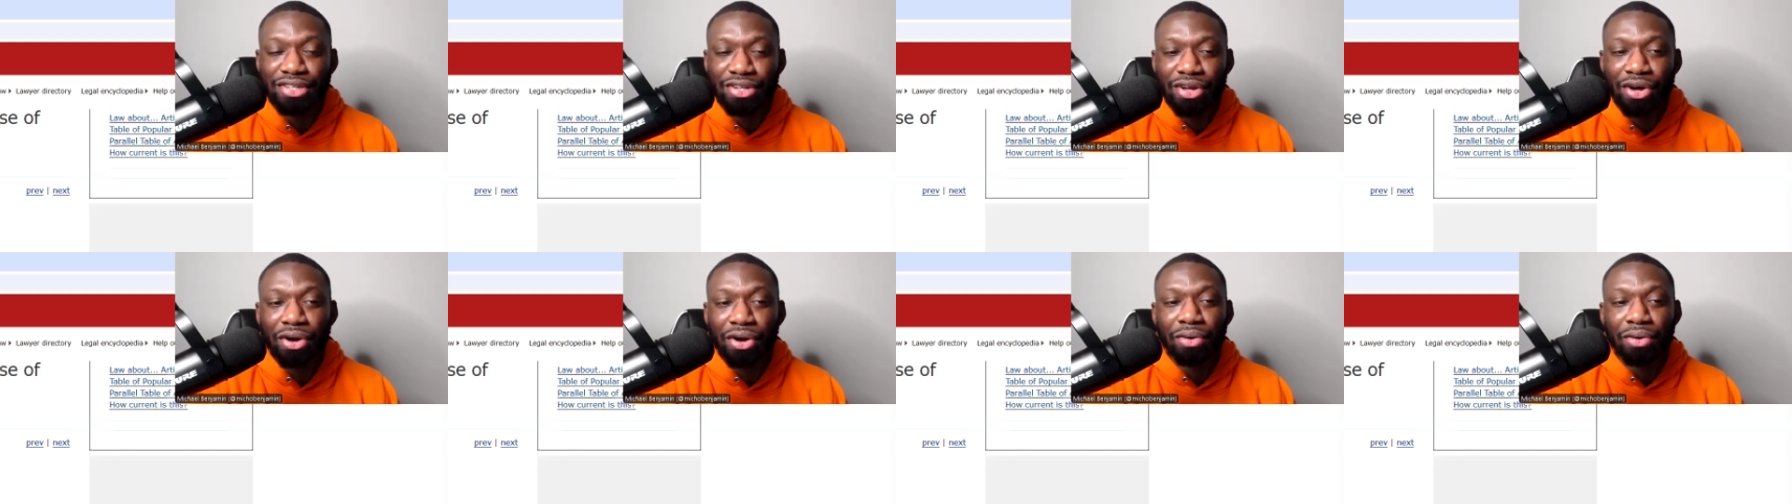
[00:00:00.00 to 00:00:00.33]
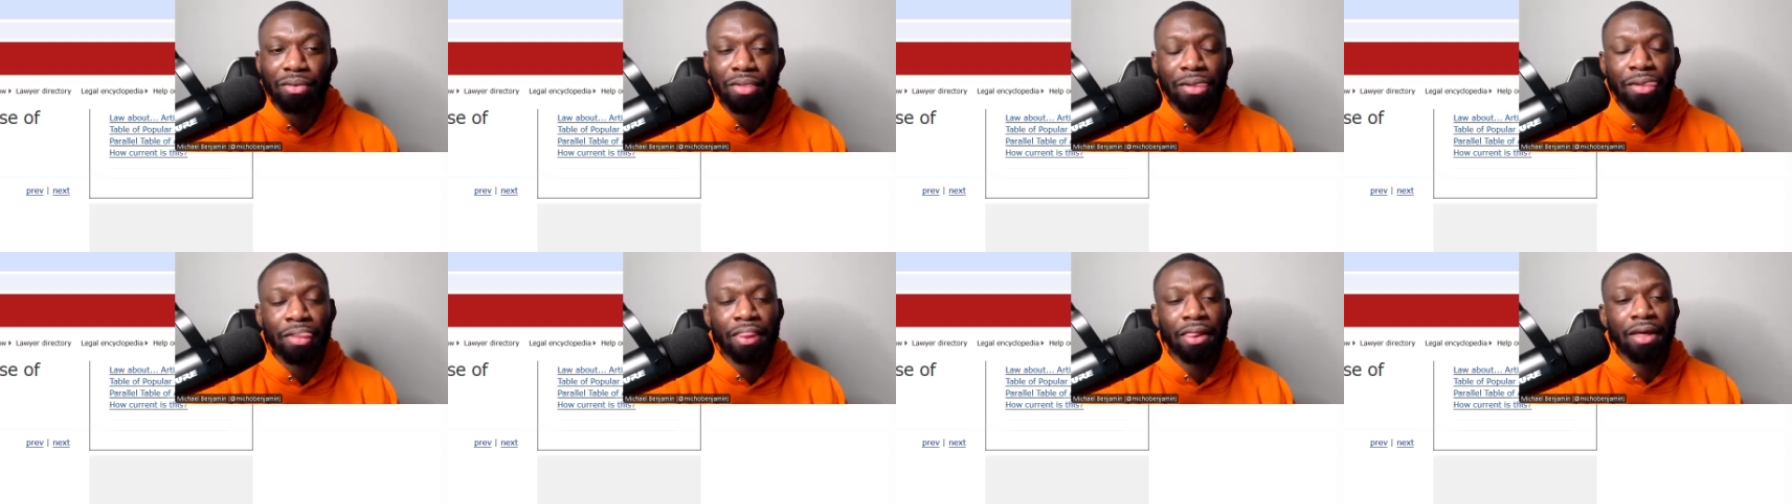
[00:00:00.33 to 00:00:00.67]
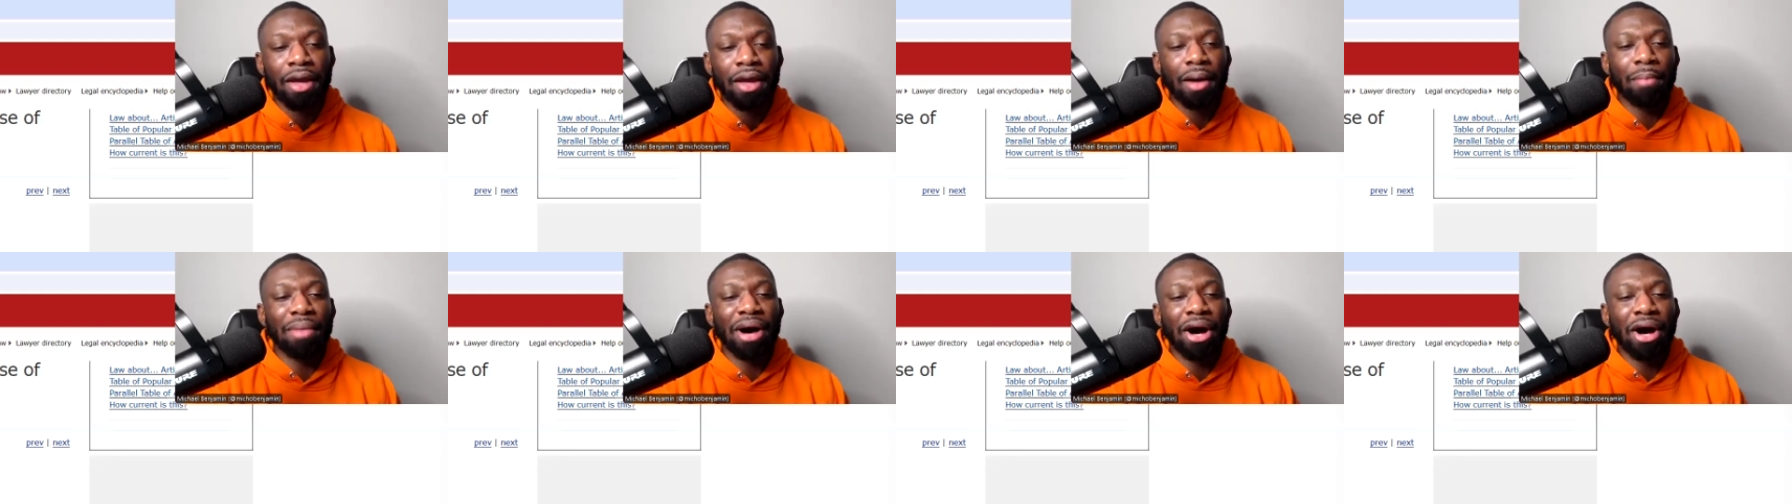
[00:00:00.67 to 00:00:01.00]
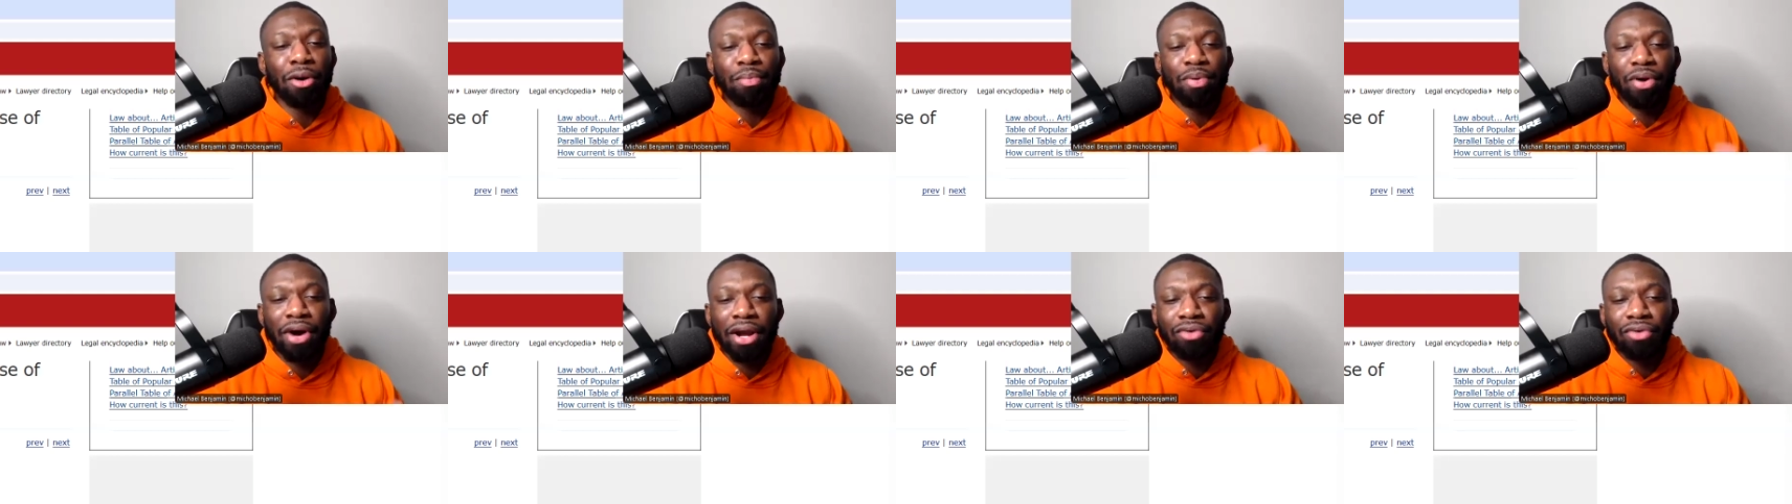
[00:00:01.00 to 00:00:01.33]
So my
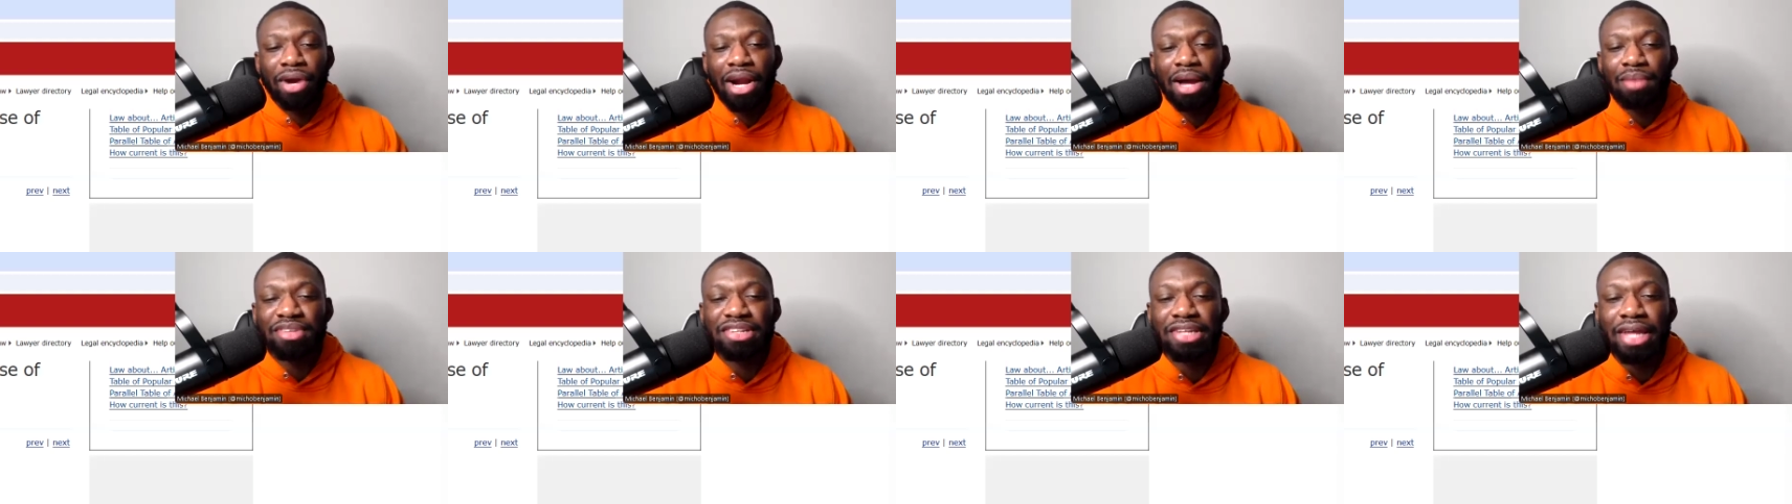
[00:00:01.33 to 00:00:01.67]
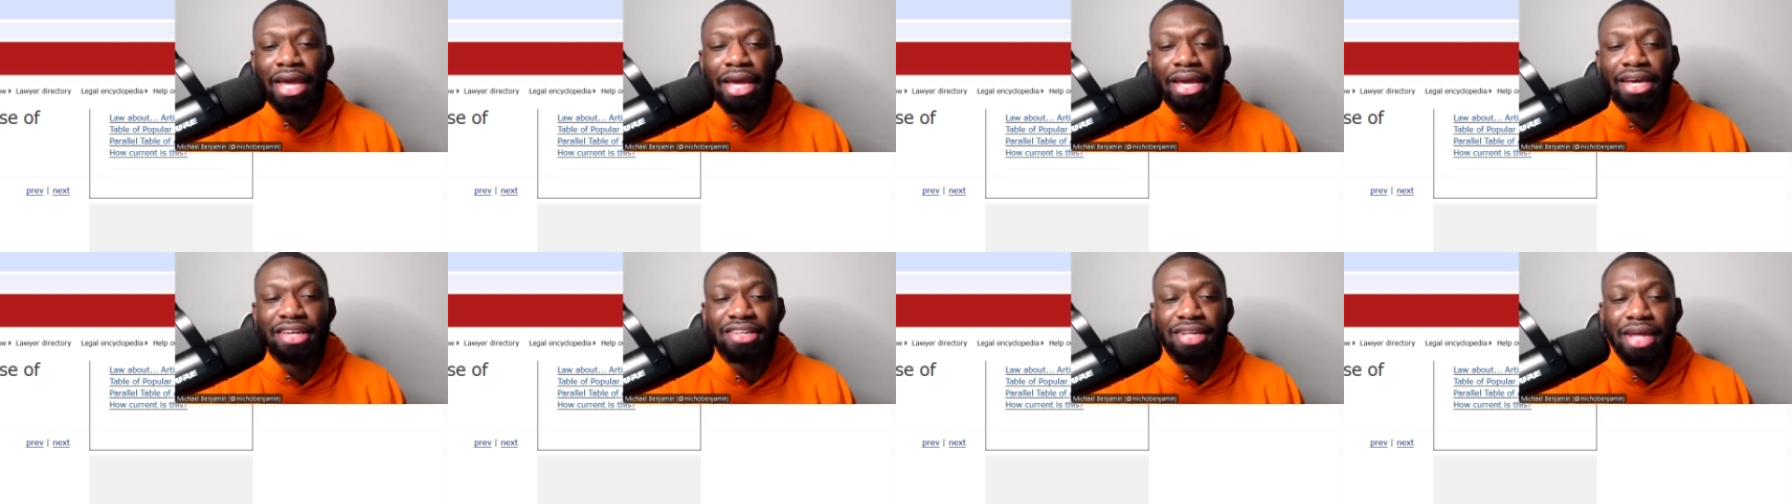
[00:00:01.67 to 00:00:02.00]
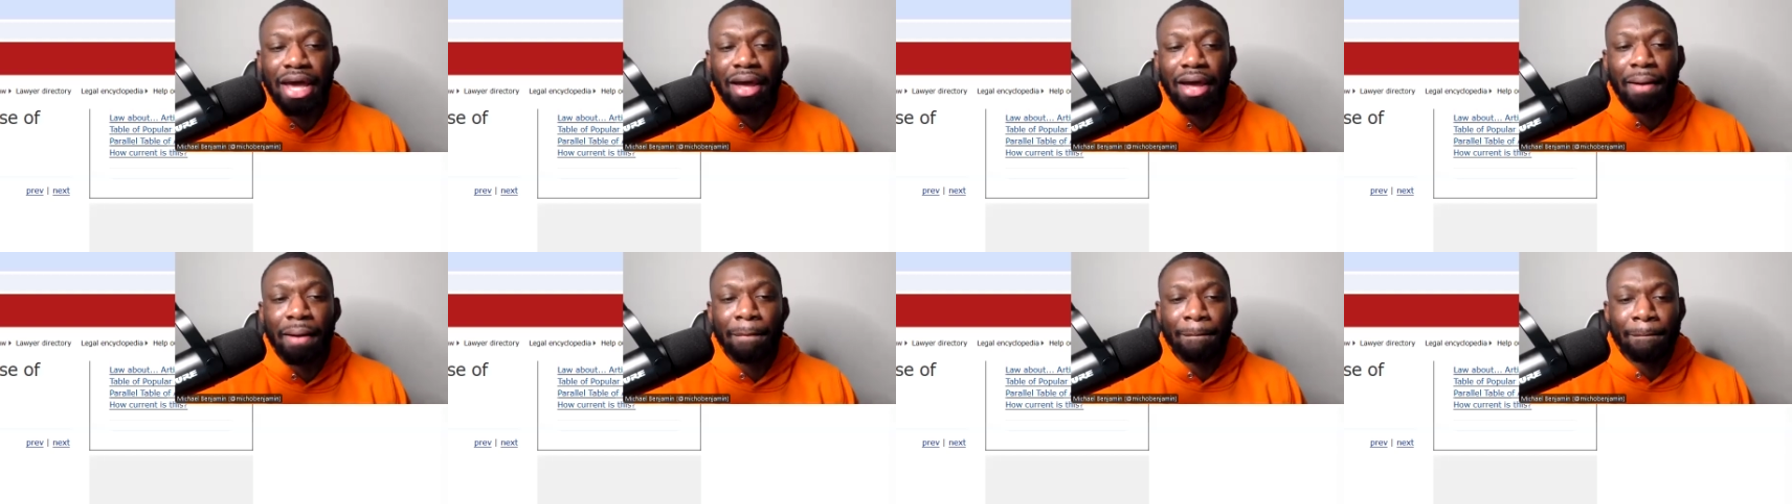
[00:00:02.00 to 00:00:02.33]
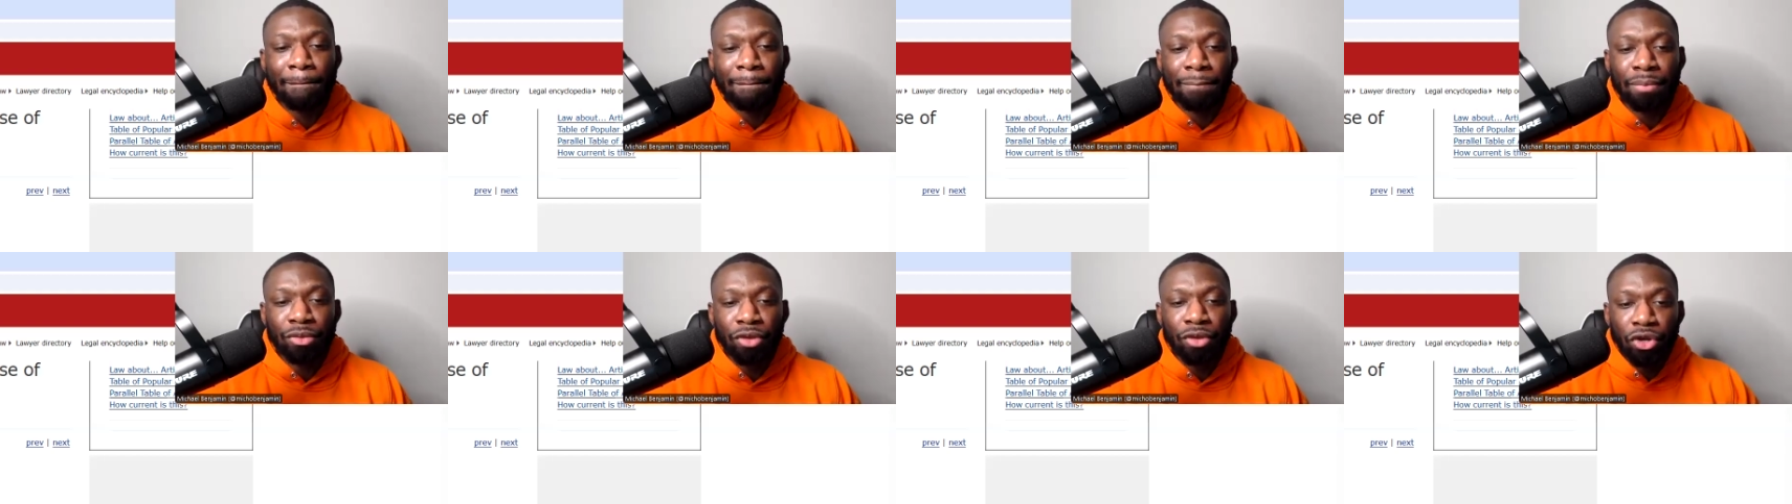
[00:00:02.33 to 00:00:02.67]
whole point of what I'm saying is that